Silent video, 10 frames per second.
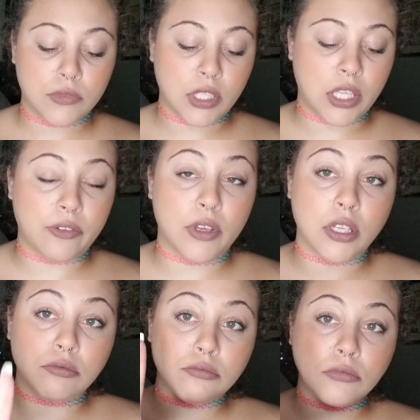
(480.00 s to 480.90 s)
to give
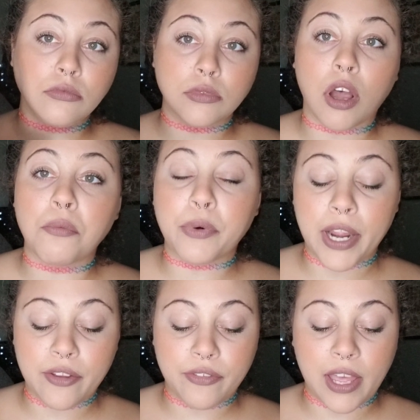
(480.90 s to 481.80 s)
it an ombre
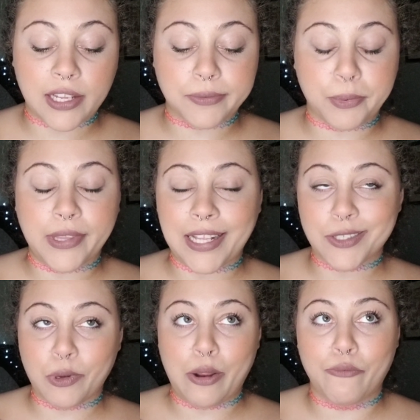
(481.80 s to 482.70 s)
effect, but
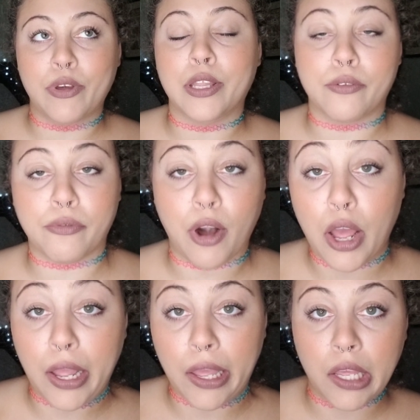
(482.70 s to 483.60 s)
that's when I'm feeling
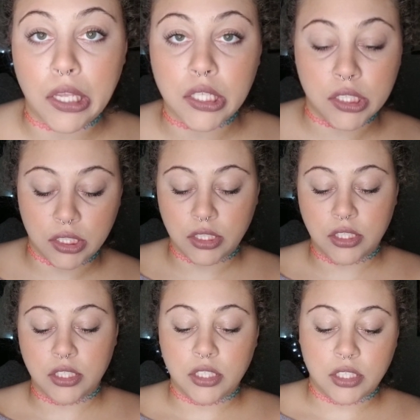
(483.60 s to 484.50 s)
froggy,
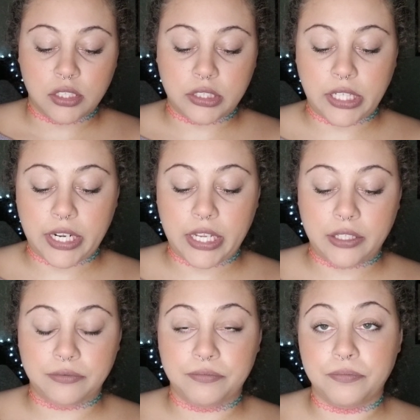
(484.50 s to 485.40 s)
right?